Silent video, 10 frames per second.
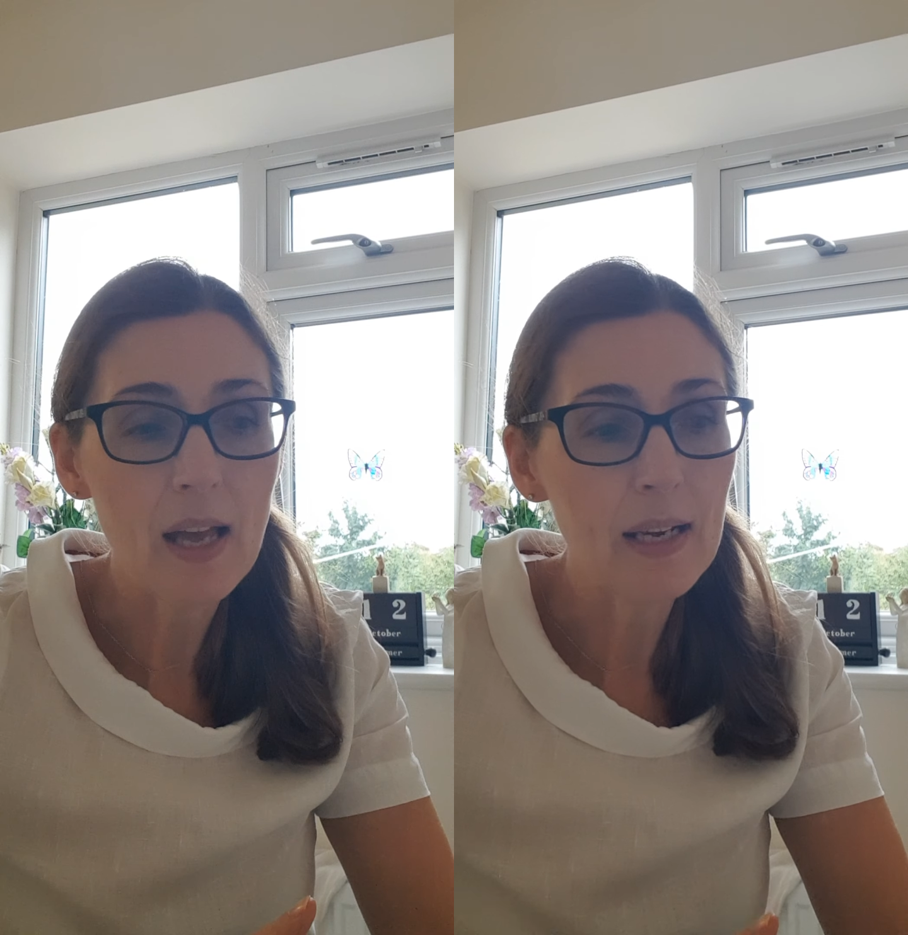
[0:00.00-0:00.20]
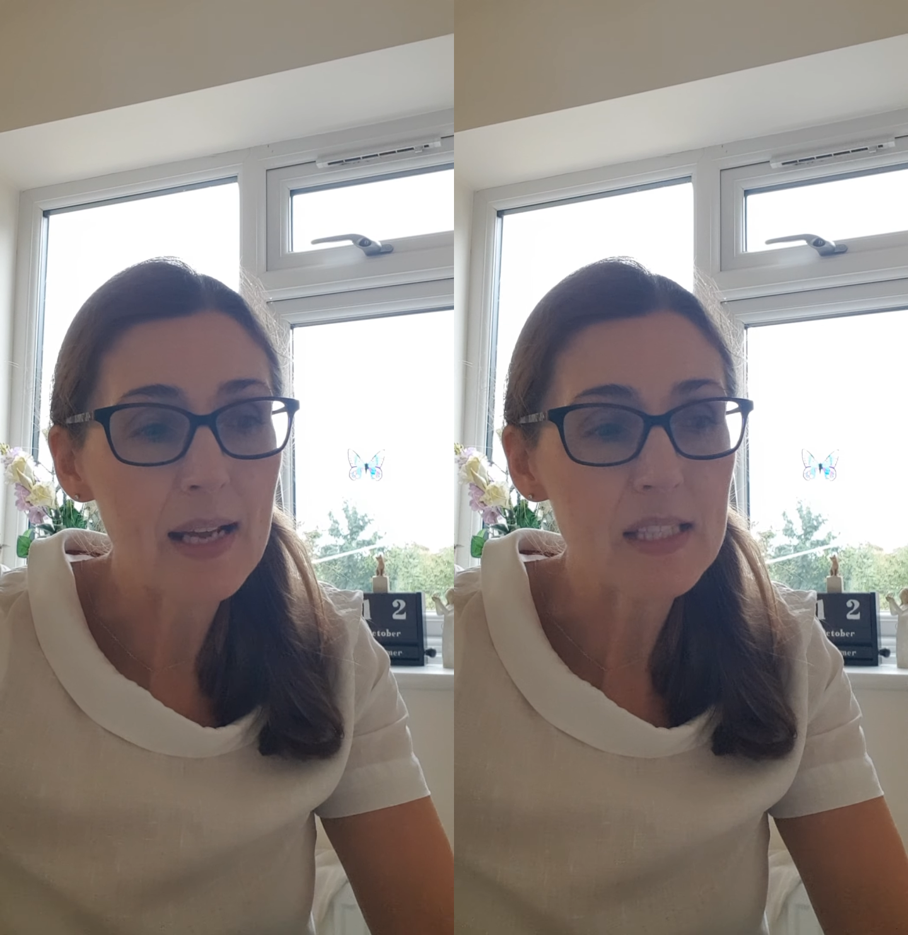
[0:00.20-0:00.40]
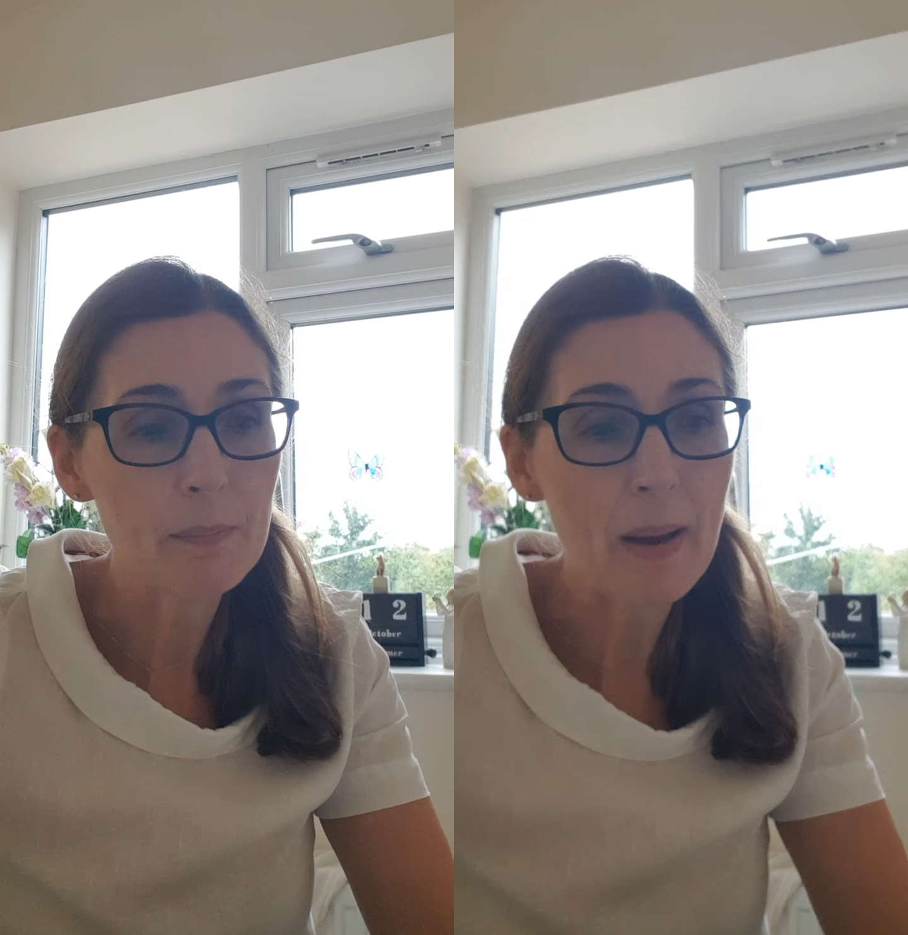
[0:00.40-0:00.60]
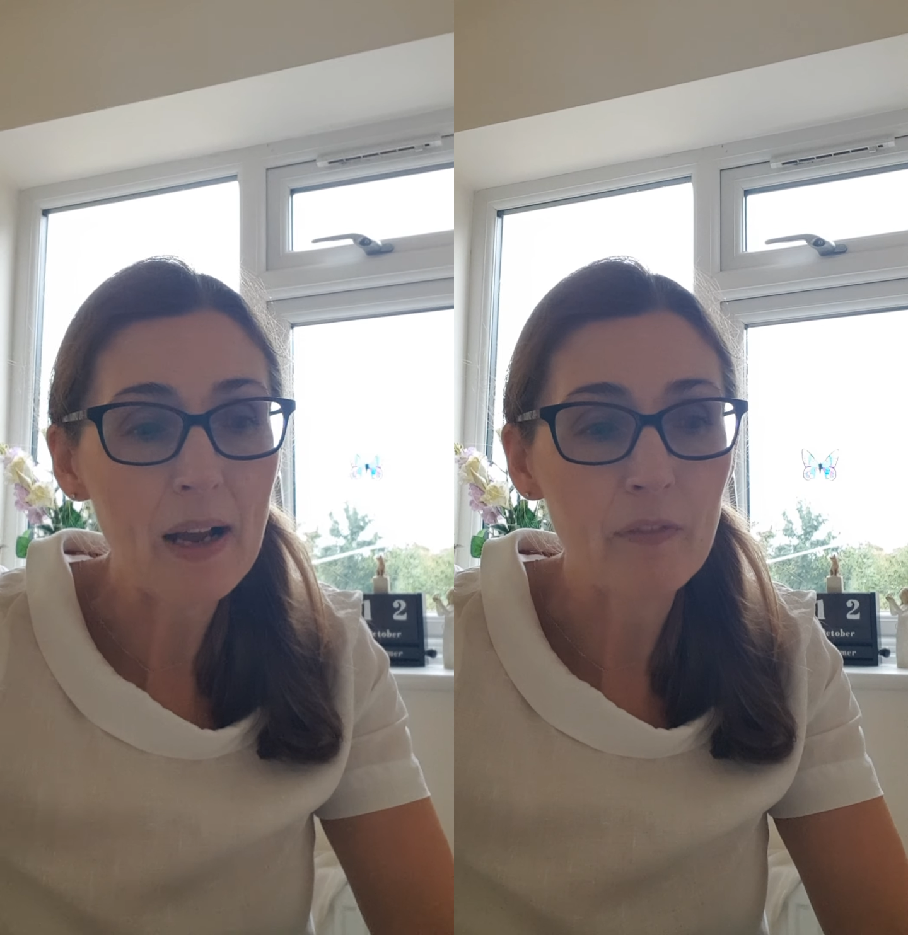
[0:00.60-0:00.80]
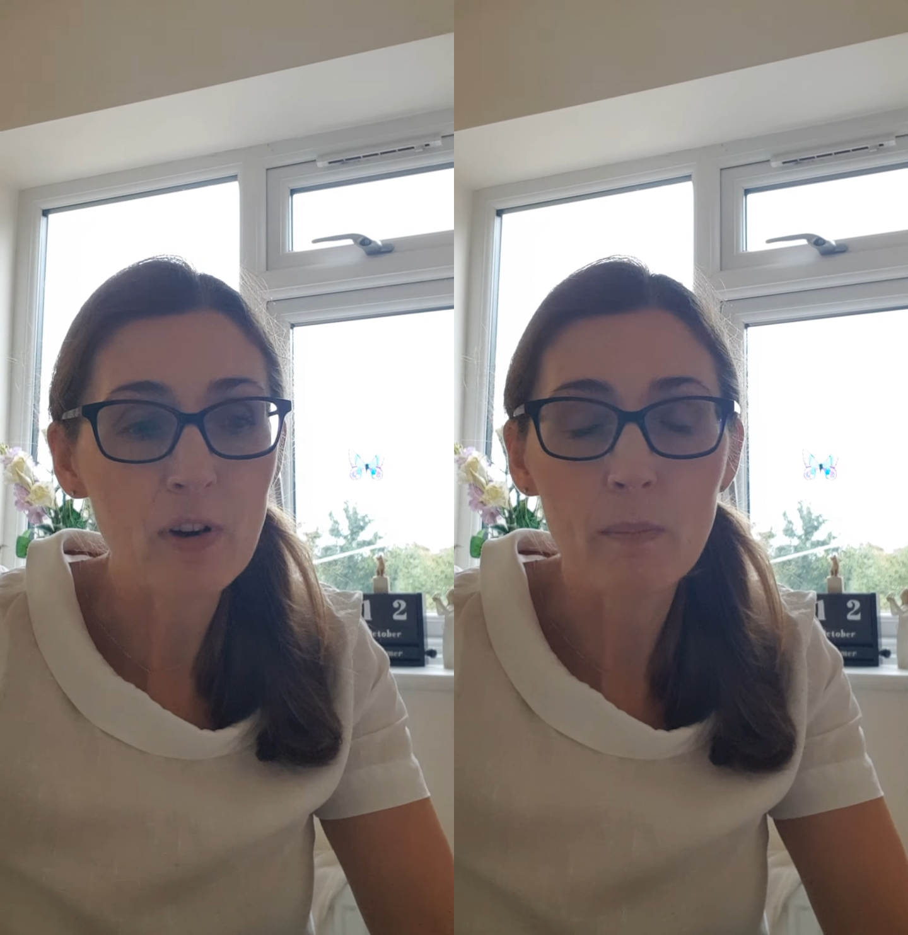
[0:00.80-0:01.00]
a letter
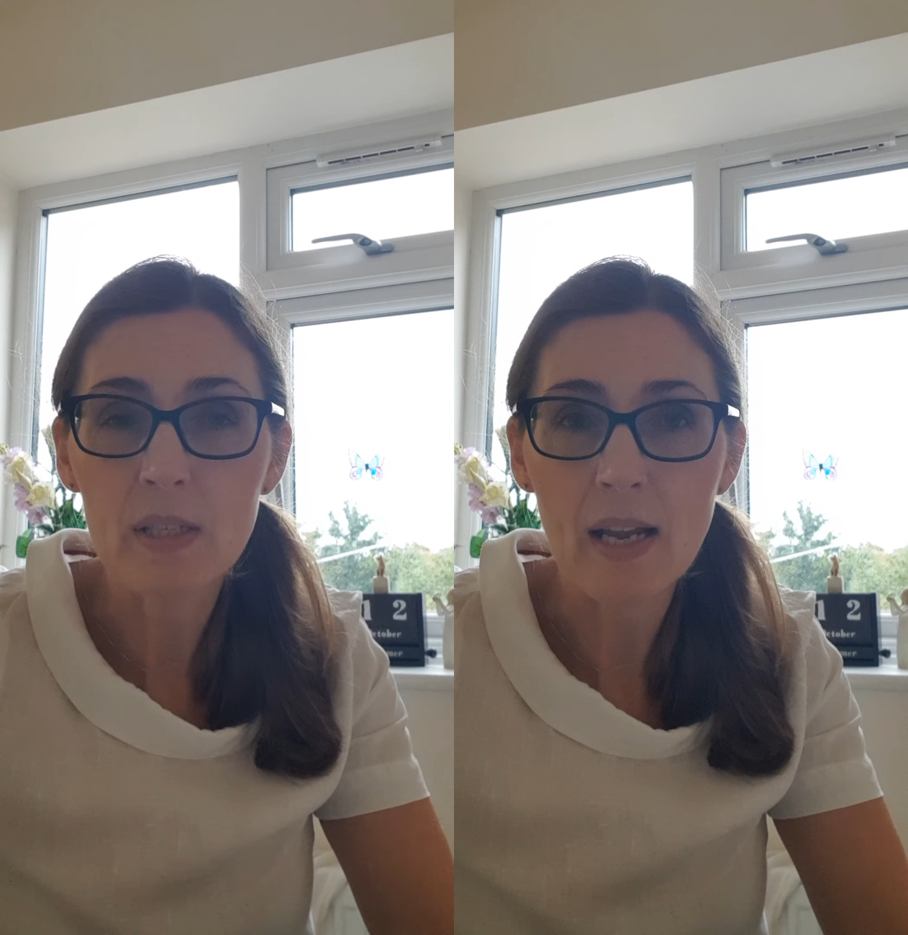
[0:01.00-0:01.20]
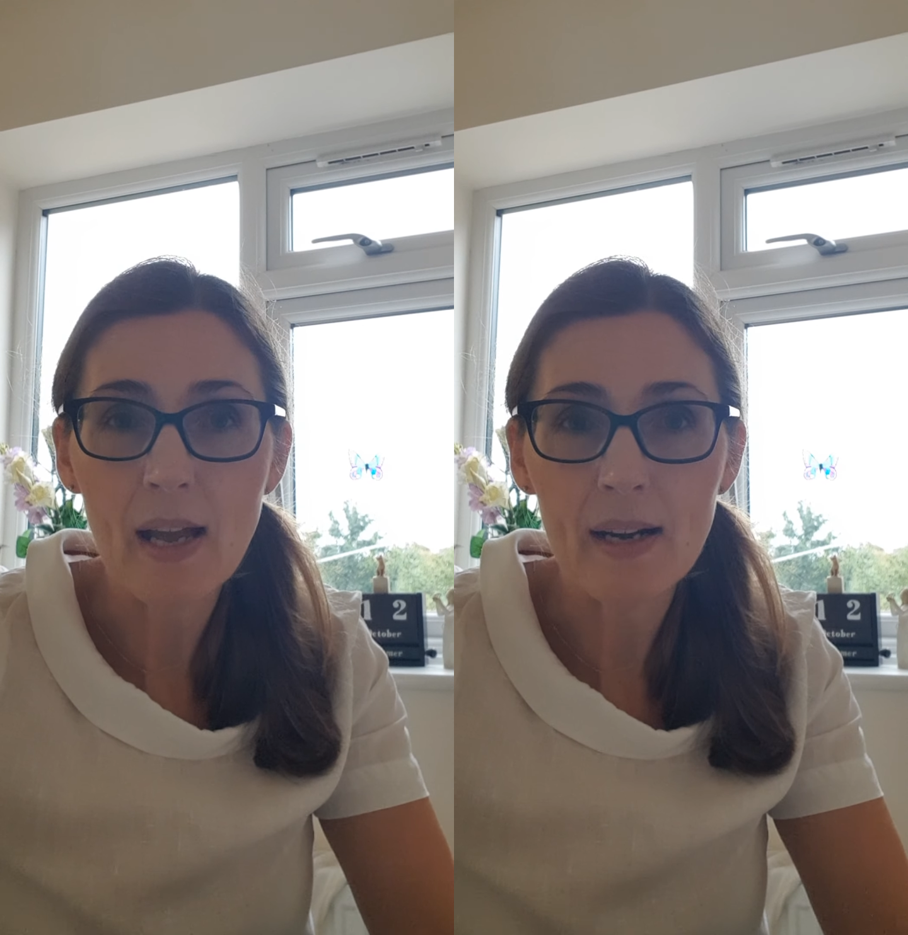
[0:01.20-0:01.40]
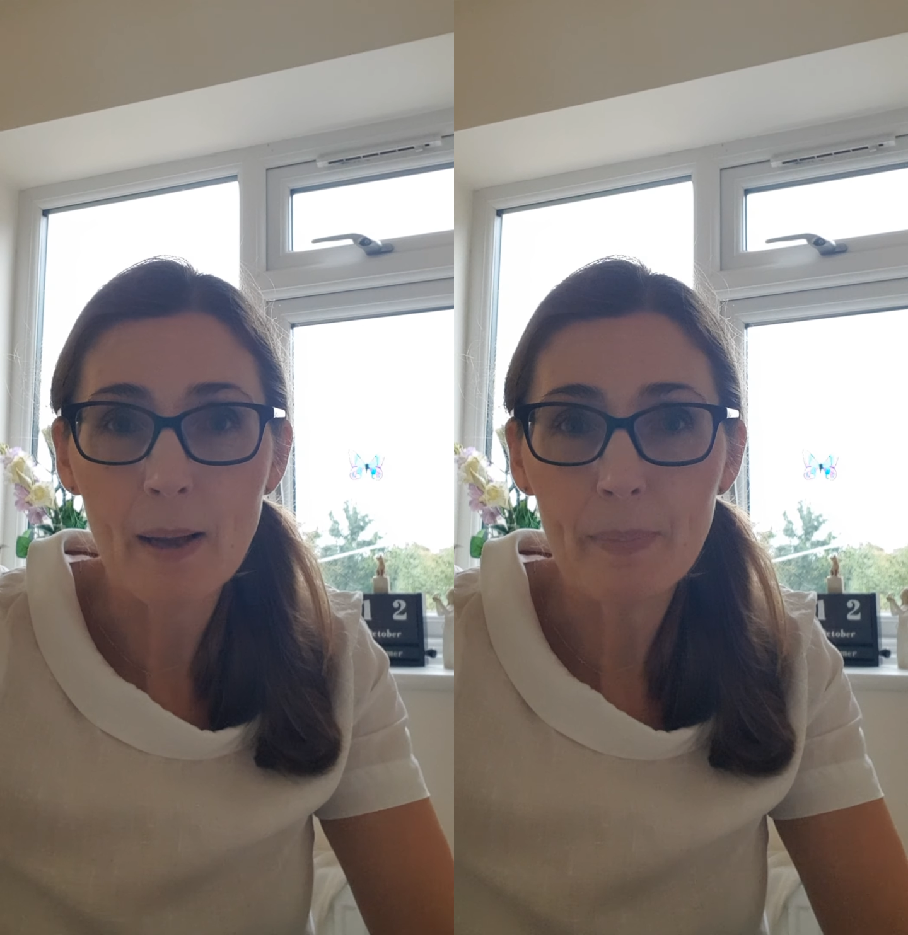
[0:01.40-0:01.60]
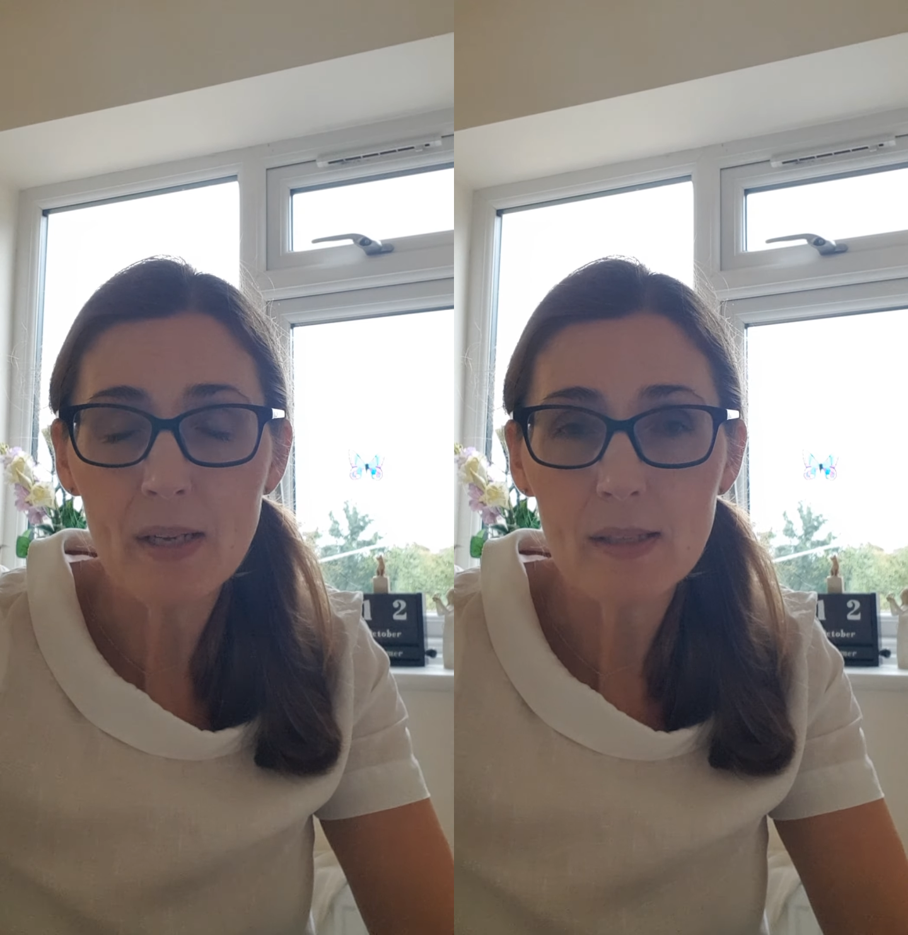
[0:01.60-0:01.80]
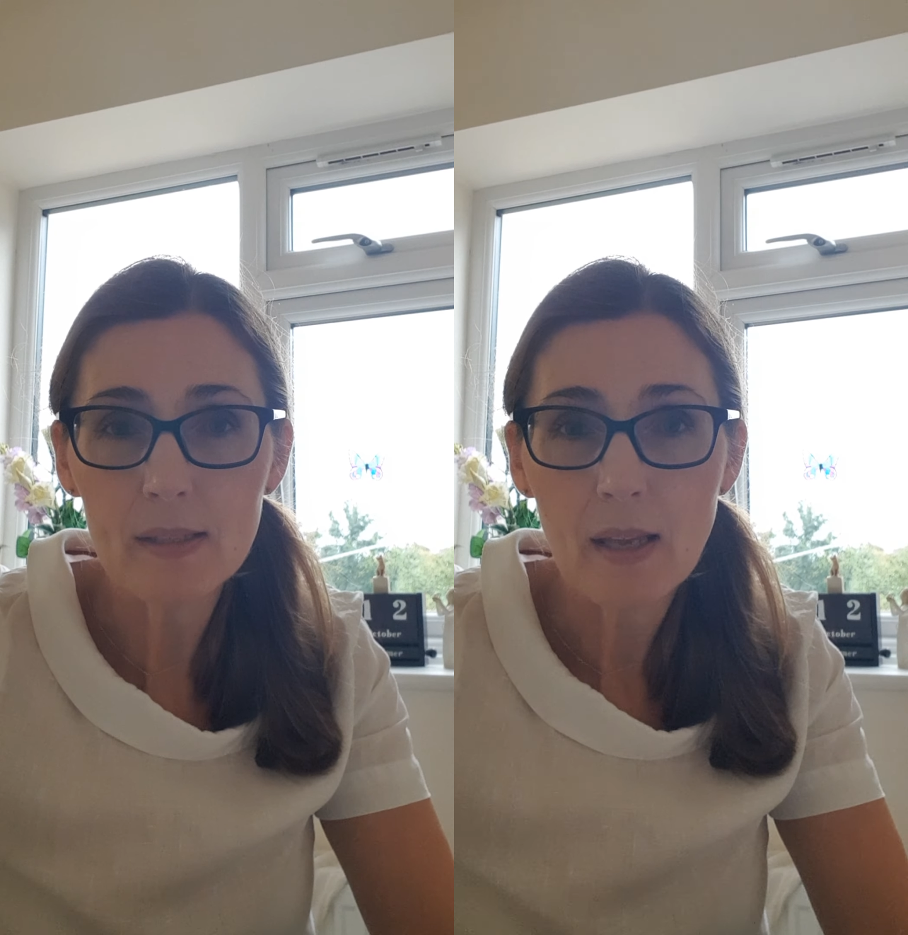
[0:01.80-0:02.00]
back from Diane
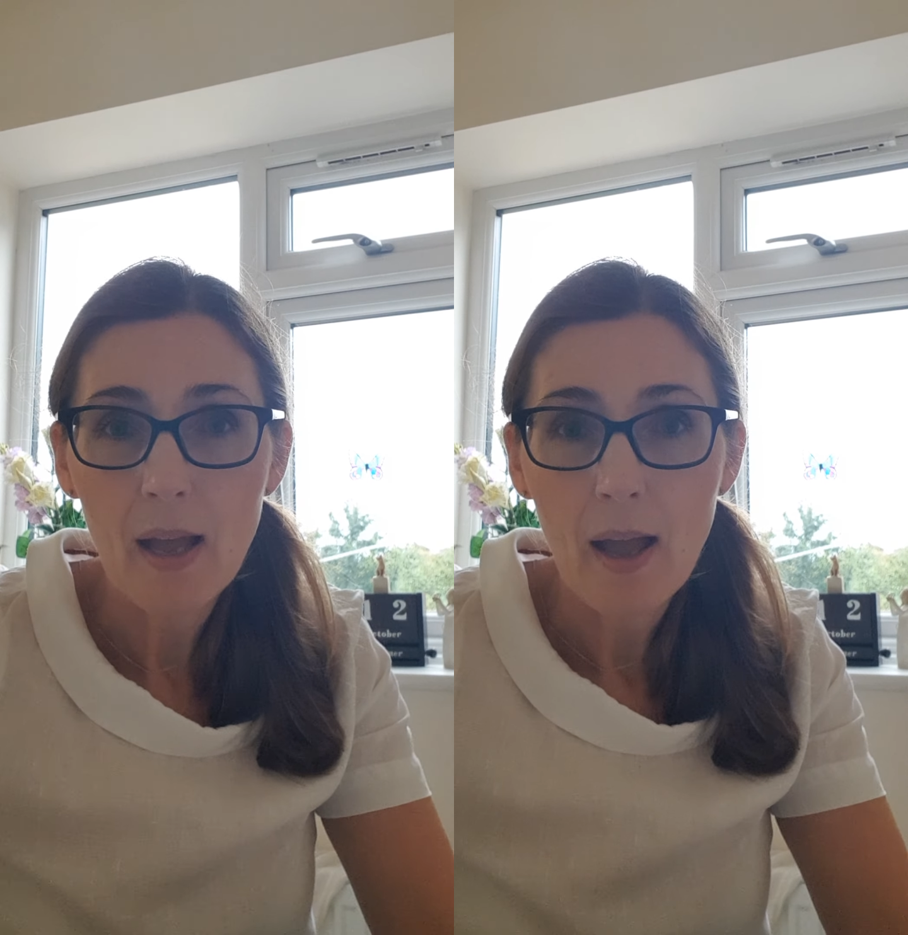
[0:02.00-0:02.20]
Abbott.